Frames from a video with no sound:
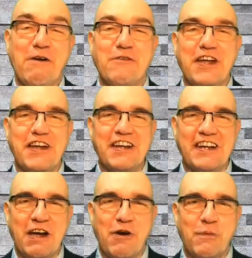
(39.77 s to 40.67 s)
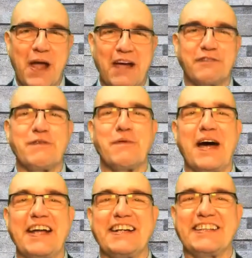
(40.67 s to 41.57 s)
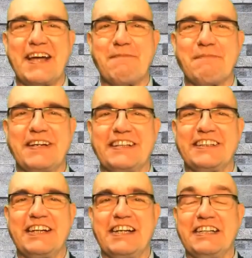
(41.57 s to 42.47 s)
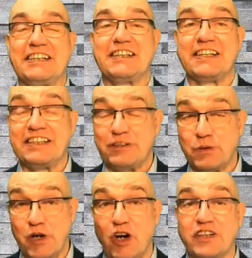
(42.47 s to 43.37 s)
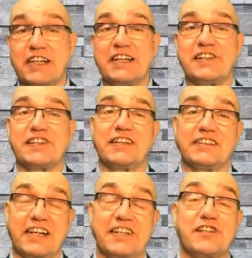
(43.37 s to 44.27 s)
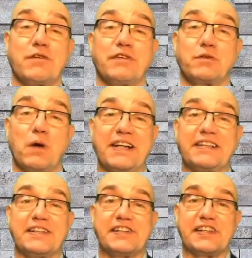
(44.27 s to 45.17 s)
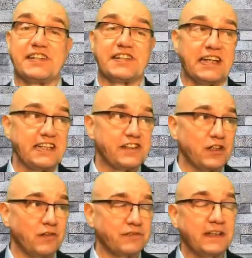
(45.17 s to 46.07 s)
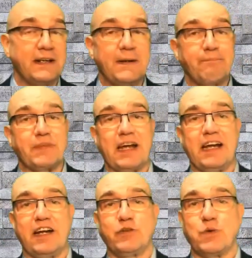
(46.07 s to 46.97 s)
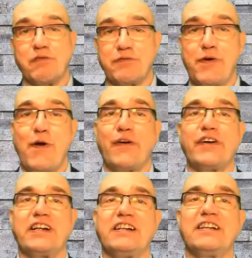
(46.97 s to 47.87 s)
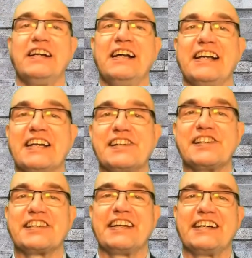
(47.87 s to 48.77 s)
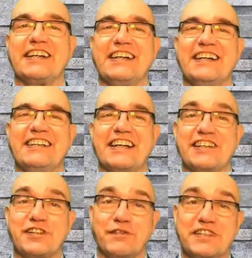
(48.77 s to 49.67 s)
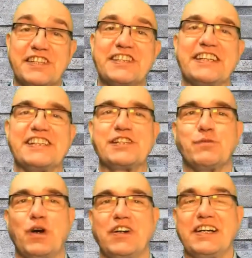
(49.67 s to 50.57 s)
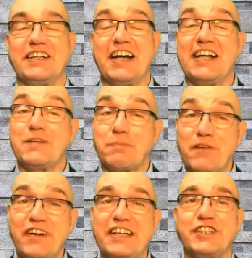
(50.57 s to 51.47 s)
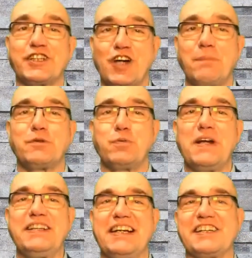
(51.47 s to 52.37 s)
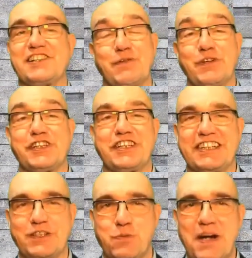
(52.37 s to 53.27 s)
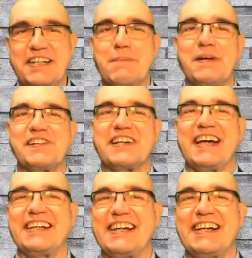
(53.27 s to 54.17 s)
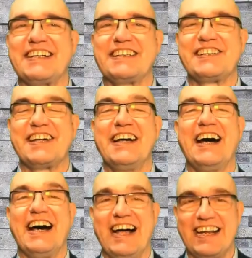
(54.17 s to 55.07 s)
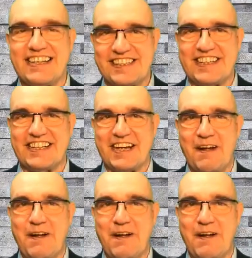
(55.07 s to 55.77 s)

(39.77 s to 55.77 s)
We have divided them into the hot list, the list of acquaintances, the list of referral list, the list of distance one, and the privileged top 20 list in which the 20 best candidates are listed.